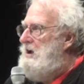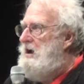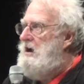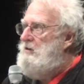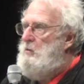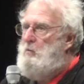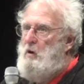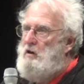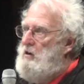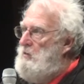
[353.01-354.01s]
and
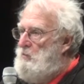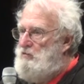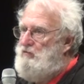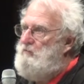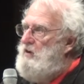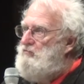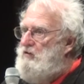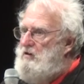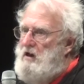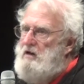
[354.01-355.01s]
which
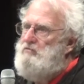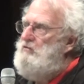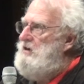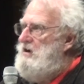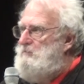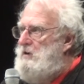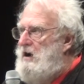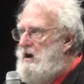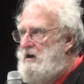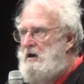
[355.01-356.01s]
eventually led to the
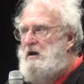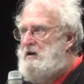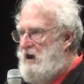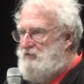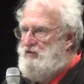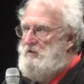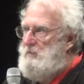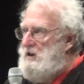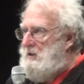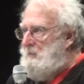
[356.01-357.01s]
FBI
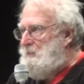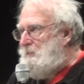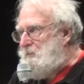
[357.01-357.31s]
catching me.